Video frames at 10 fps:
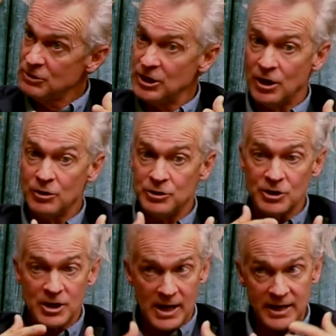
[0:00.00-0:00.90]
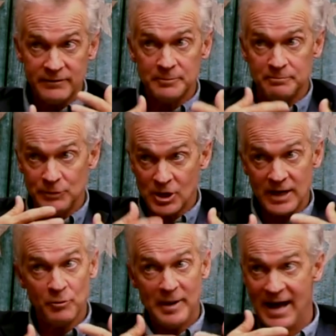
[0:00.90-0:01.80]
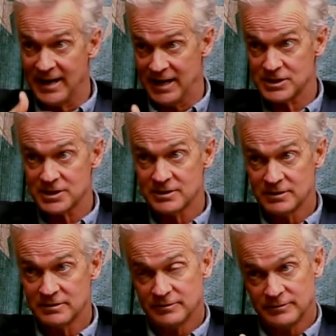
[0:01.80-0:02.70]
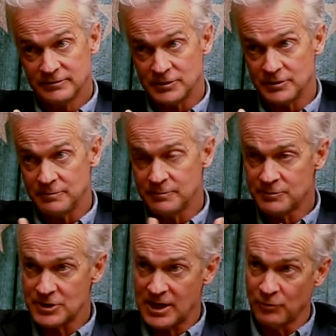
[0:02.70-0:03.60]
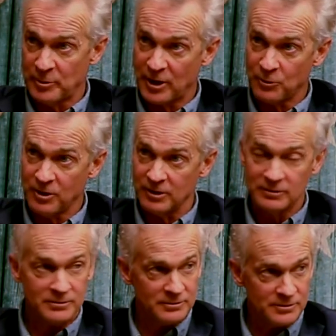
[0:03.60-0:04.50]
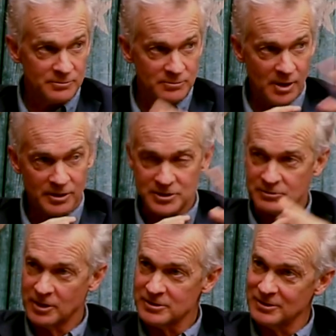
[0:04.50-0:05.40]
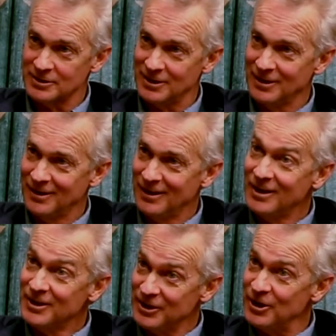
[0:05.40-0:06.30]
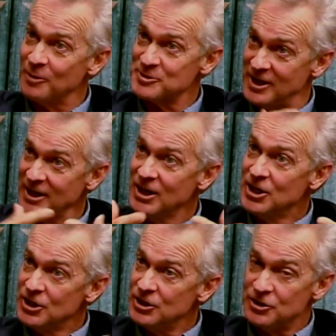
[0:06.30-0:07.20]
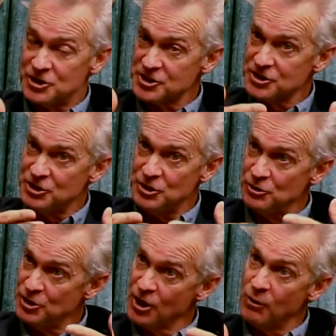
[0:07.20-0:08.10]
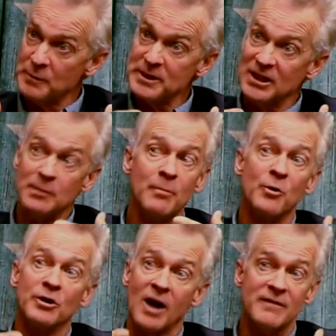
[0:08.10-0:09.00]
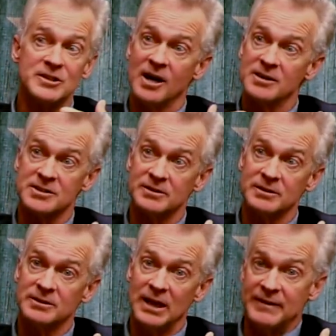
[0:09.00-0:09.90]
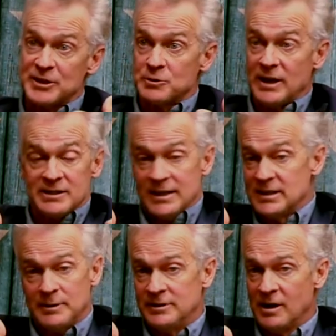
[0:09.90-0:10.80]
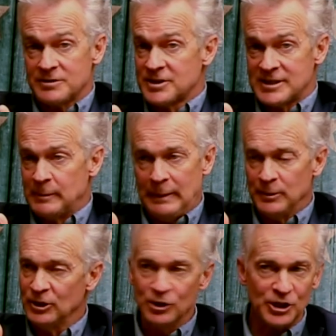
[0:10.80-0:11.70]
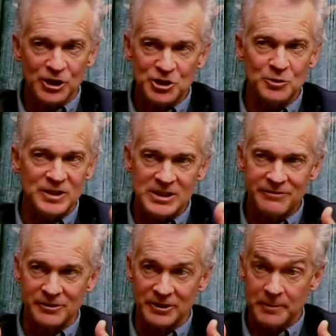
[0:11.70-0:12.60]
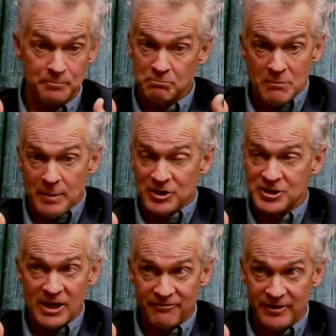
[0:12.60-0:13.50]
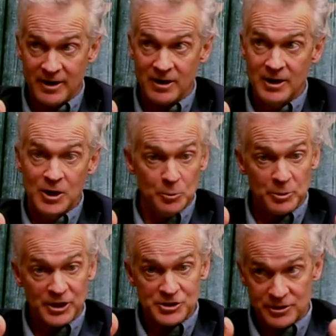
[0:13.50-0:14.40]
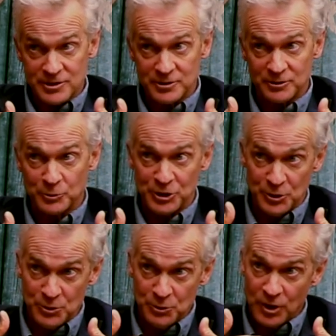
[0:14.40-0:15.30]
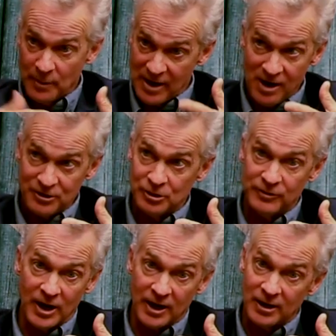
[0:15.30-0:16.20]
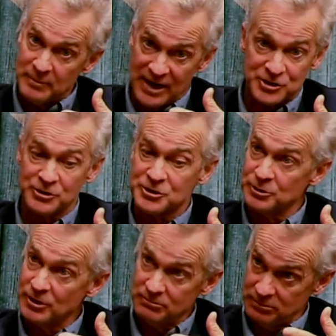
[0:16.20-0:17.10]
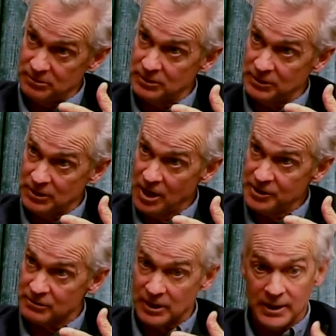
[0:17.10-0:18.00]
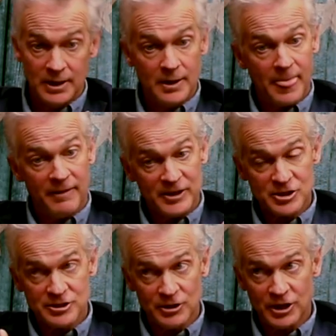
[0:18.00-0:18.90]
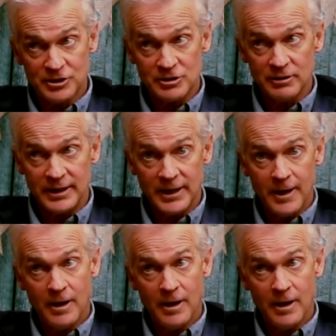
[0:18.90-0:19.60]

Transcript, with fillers: you know, you're kind of a you're kind of a badass. Sure. For the sake of a better word. Sure. Apologies, Roger. you know what I'm saying? Yeah. You just you you go with a little bit more gravitas, and and that's what I, I tell my daughters. I say people look at you differently. Maybe it's not fair, but it's the truth. When you come out and you've got a master's or a, a law degree, absolutely, they just look at you like,